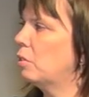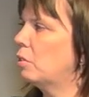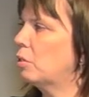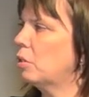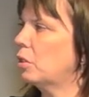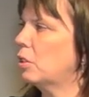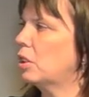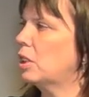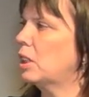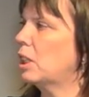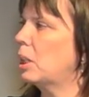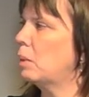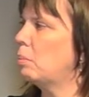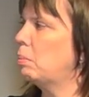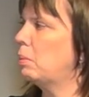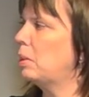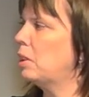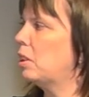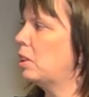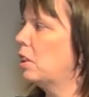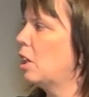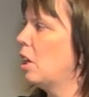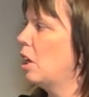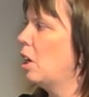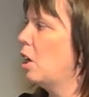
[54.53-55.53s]
The first step
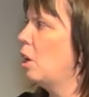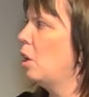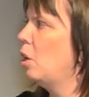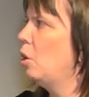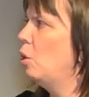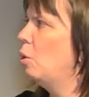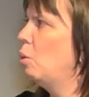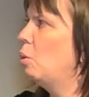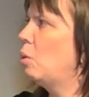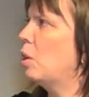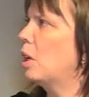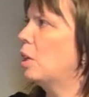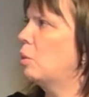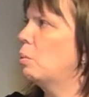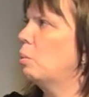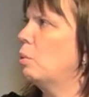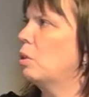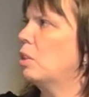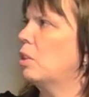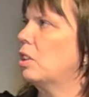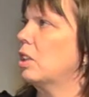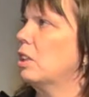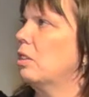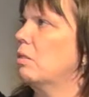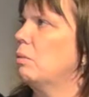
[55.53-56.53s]
is look at
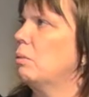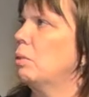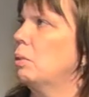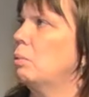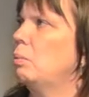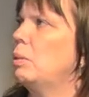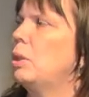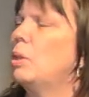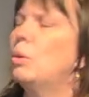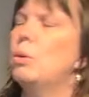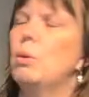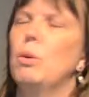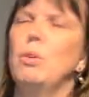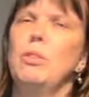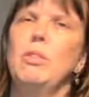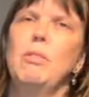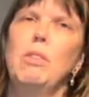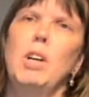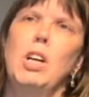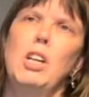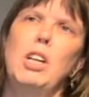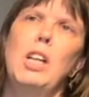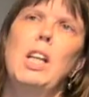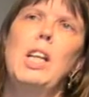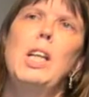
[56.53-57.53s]
what we call the
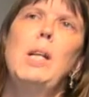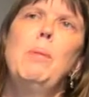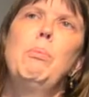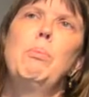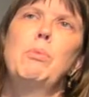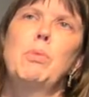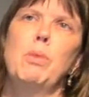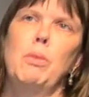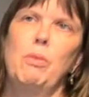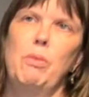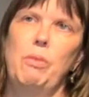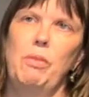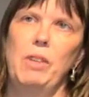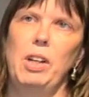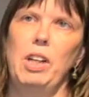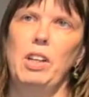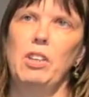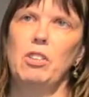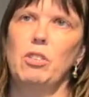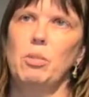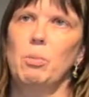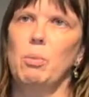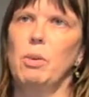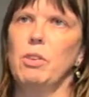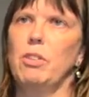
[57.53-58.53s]
leaps of faith.